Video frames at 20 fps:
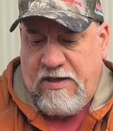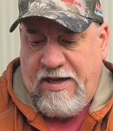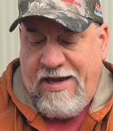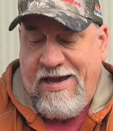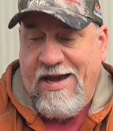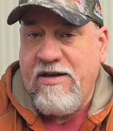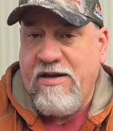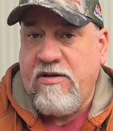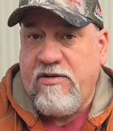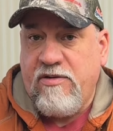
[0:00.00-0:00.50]

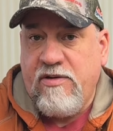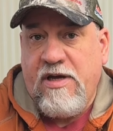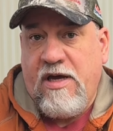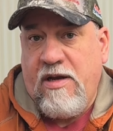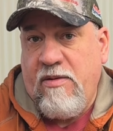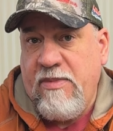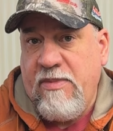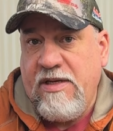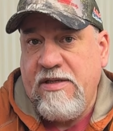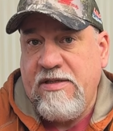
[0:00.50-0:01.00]
had to learn how
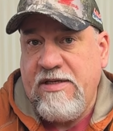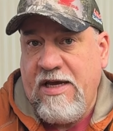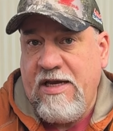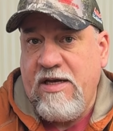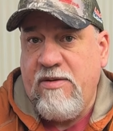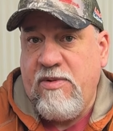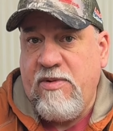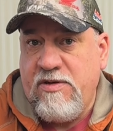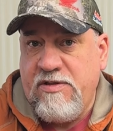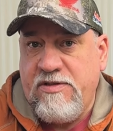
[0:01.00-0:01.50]
to maintain
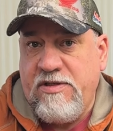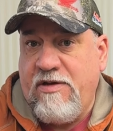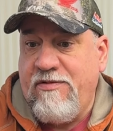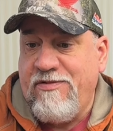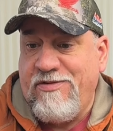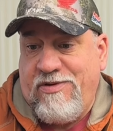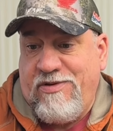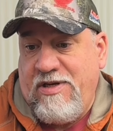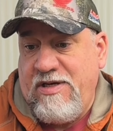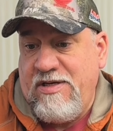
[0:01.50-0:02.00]
them
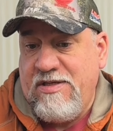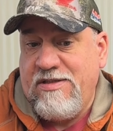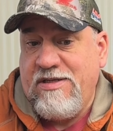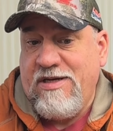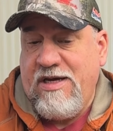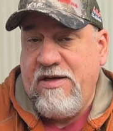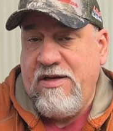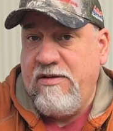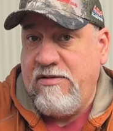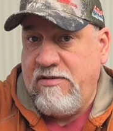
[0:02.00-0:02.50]
ourselves, or they just
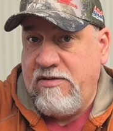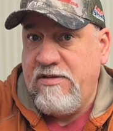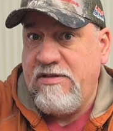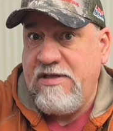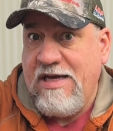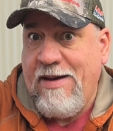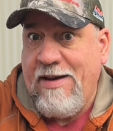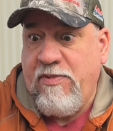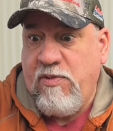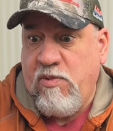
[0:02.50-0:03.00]
kind of
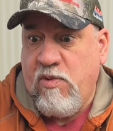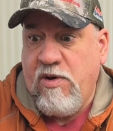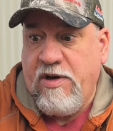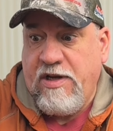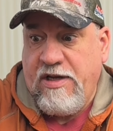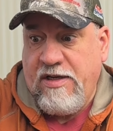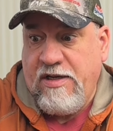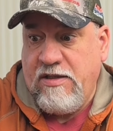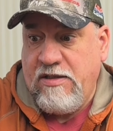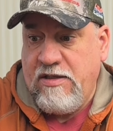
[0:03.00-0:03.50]
stopped
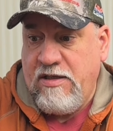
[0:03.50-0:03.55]
working.